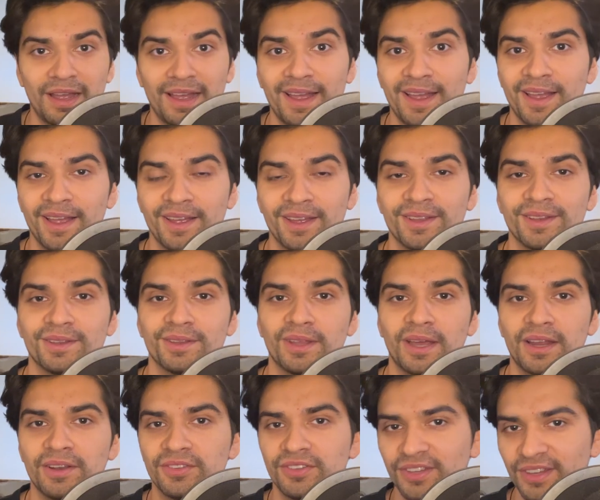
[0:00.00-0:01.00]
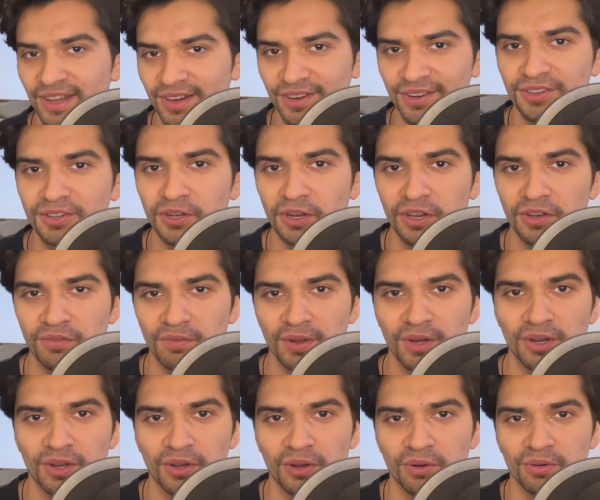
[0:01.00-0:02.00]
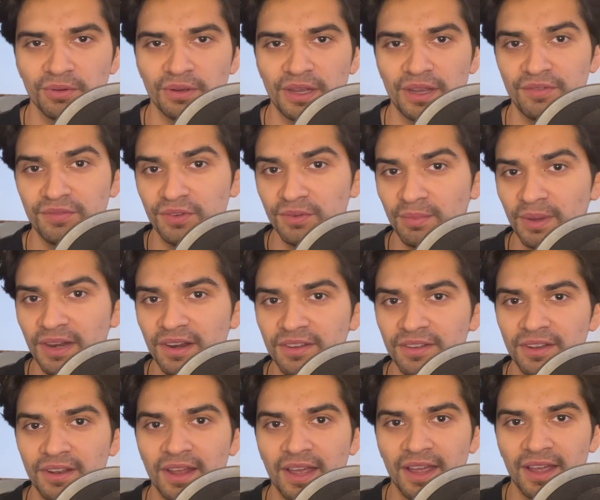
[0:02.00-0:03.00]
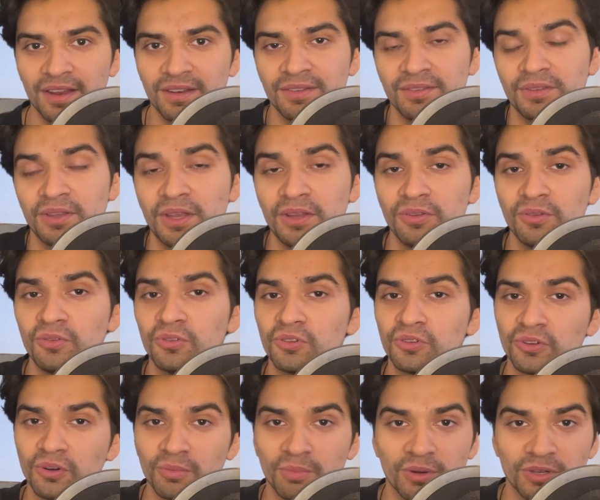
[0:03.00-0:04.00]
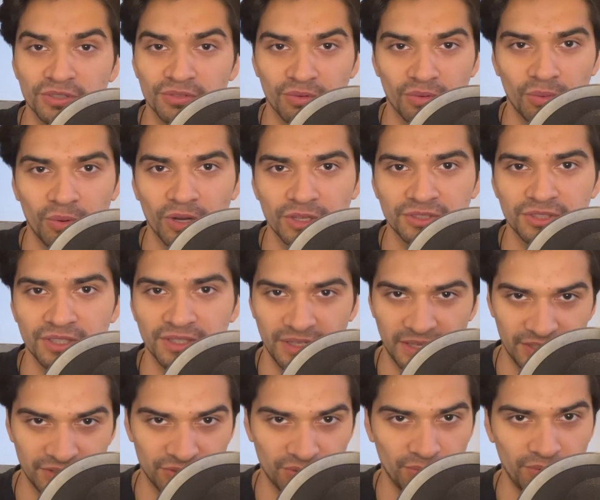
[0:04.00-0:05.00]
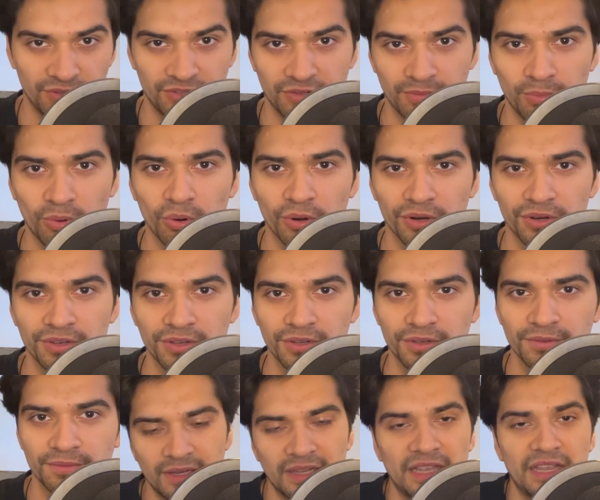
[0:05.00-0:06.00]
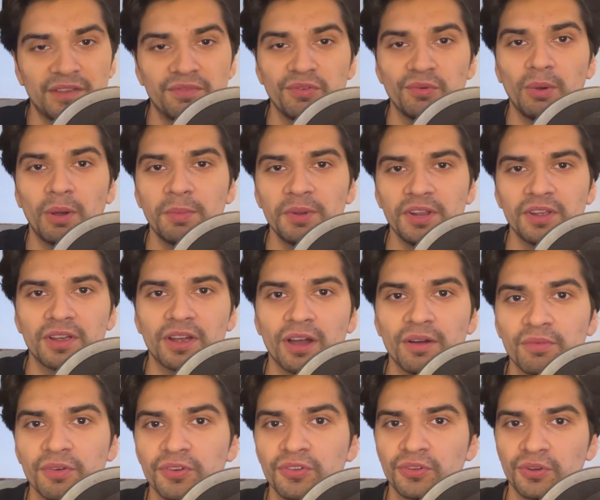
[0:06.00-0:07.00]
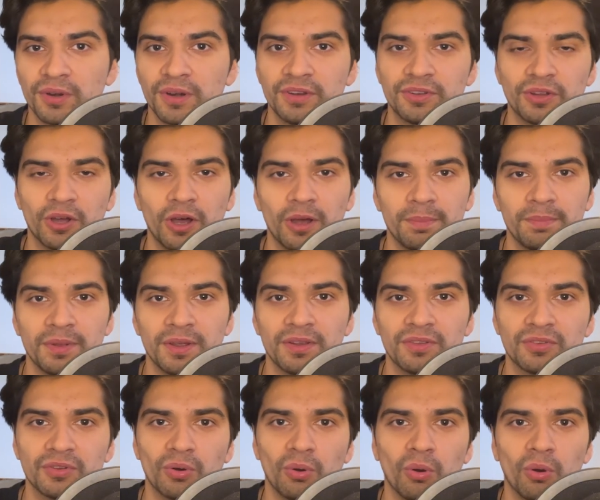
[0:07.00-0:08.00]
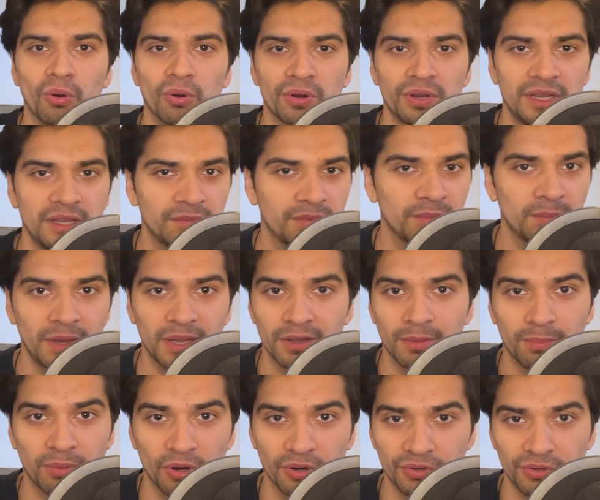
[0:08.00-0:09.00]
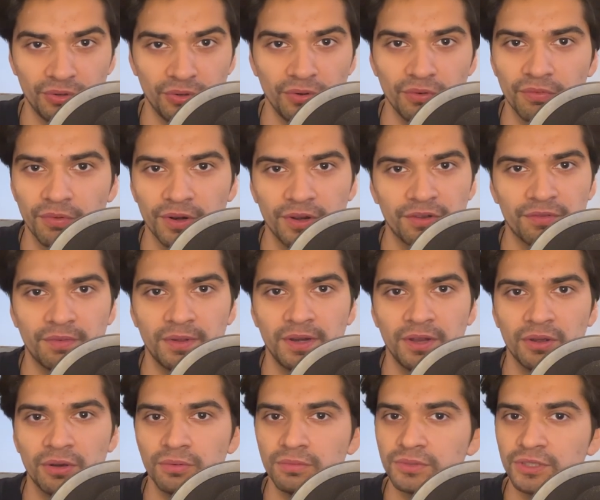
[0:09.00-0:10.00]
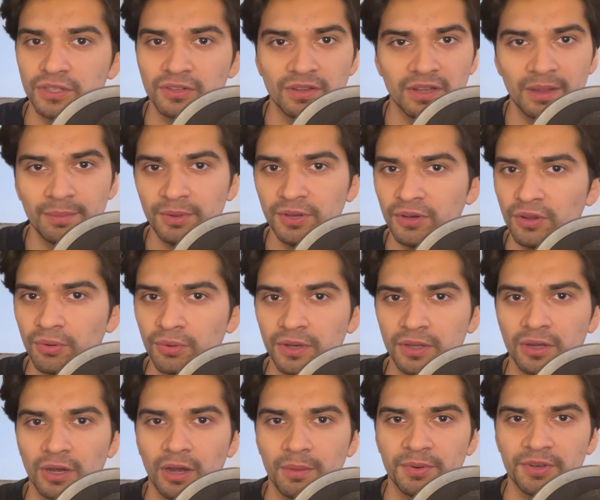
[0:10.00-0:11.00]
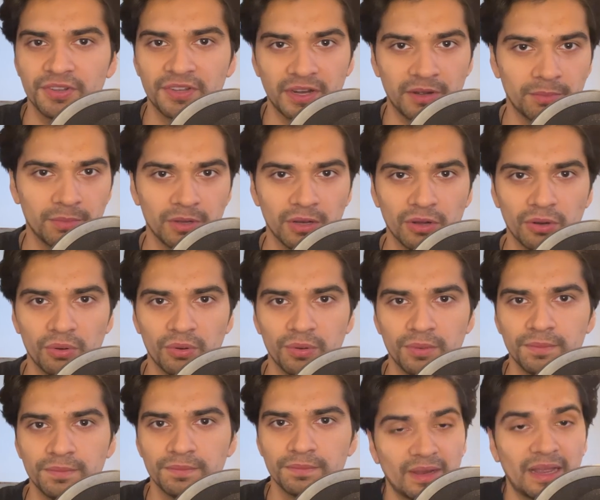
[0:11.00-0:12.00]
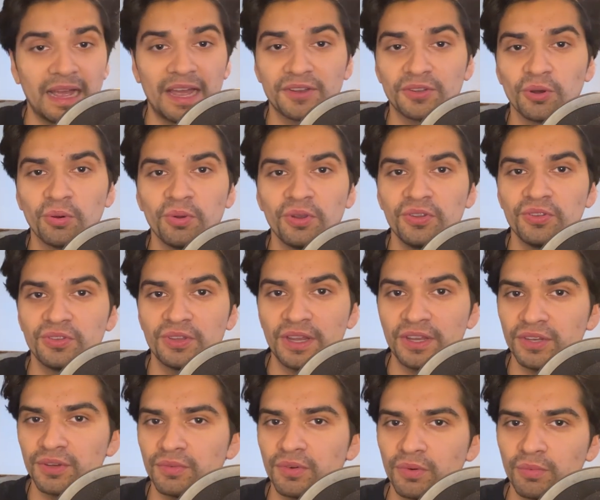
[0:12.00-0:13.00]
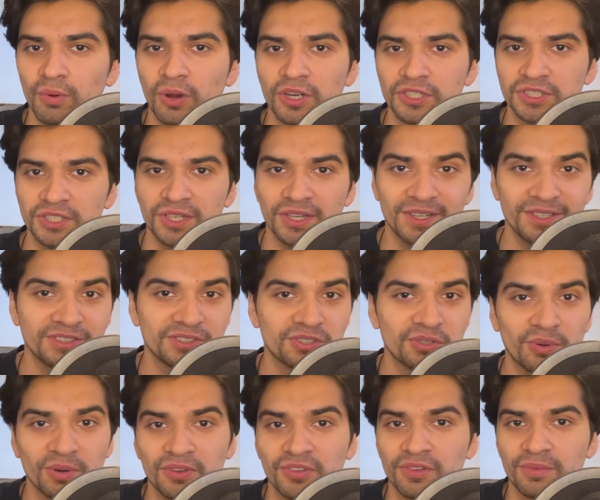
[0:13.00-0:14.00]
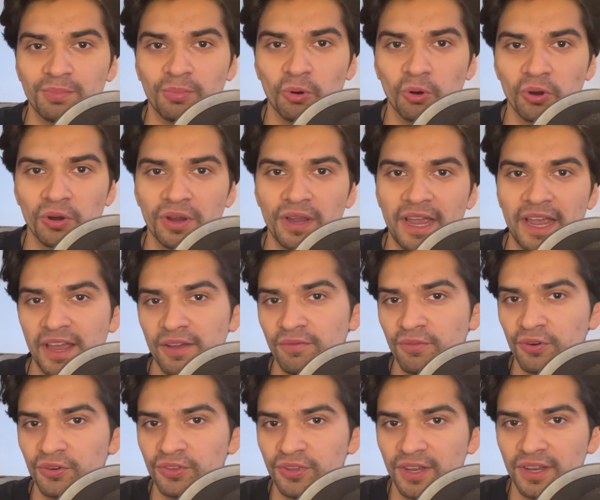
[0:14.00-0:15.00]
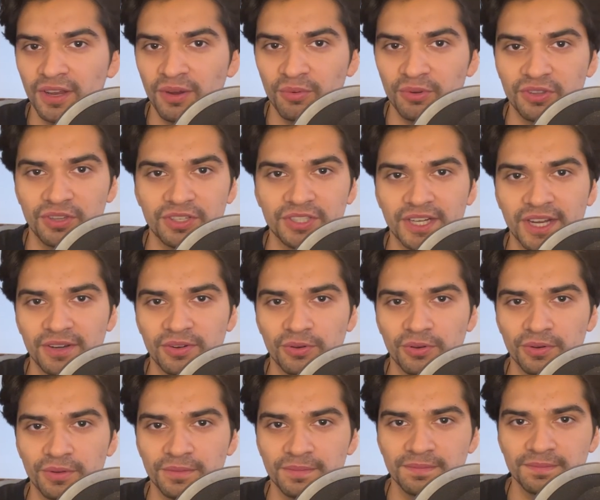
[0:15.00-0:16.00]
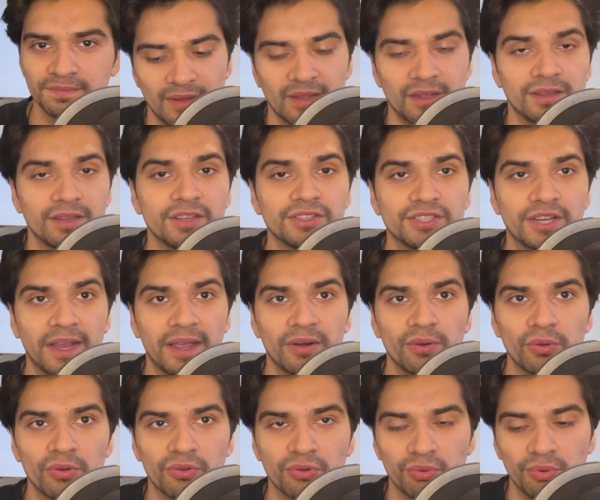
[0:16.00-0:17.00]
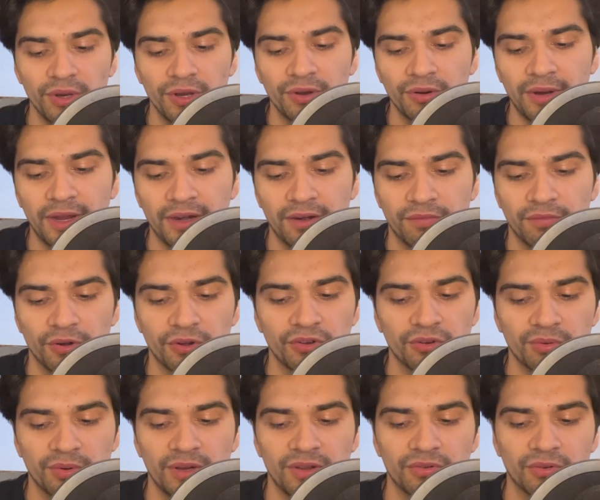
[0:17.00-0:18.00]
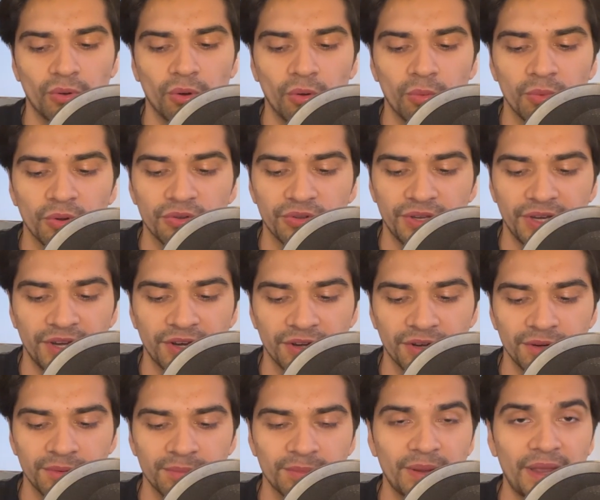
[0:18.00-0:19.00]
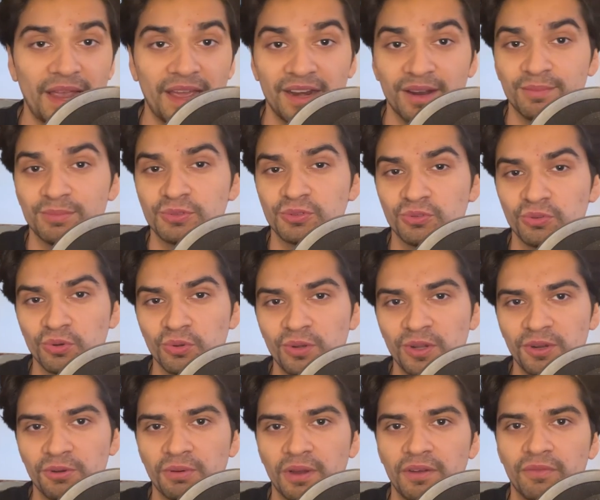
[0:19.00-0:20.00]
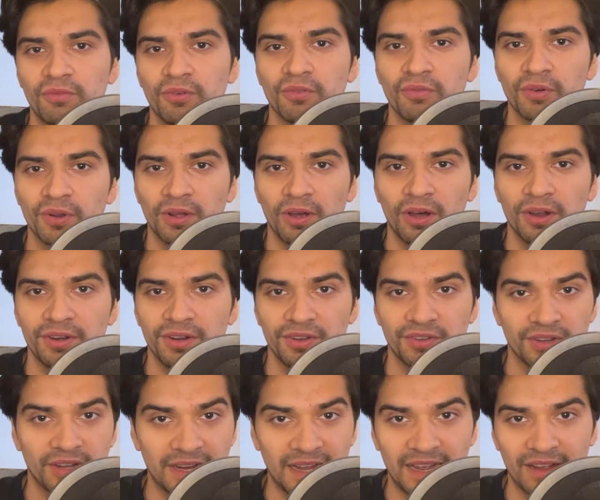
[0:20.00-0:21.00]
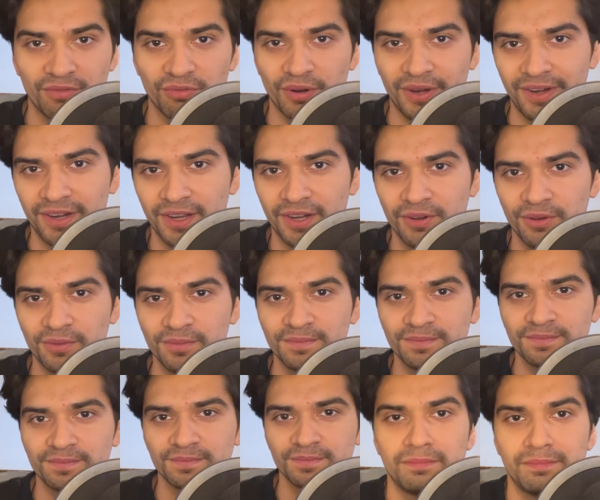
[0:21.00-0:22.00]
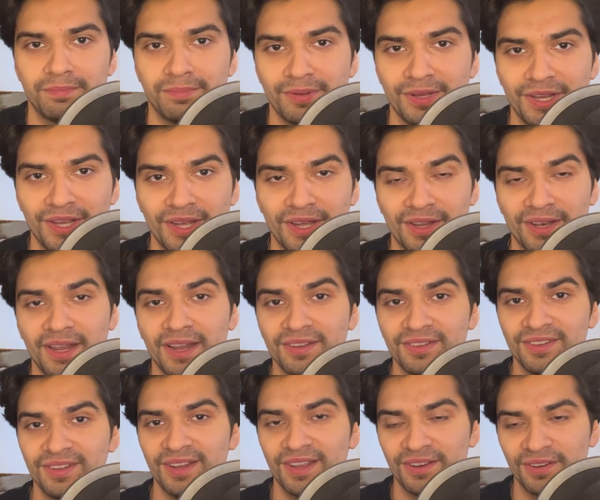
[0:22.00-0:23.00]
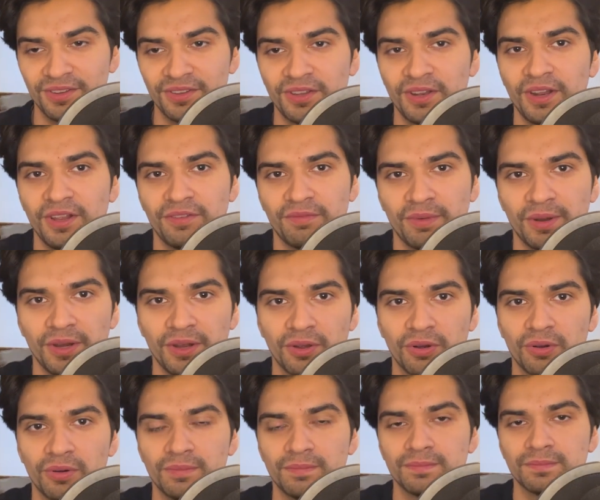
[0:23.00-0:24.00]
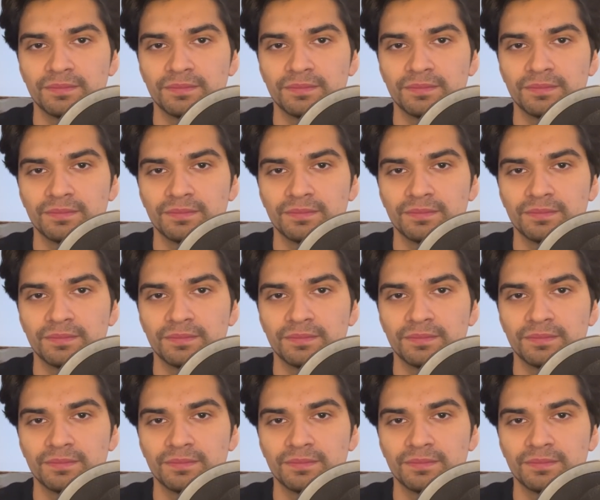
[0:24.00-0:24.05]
And that's the end of today's video. If you made it to the end, thank you so much for watching and showing support. If you want me to cover certain topics or even make a part 2 for this video, just let me know in the comments down below. As always, thank you for watching, showing support, and for sticking with the channel. The channel's 3 year anniversary is almost here, and I'm truly grateful for the audience I have right now. But yeah, that's the end of today's video.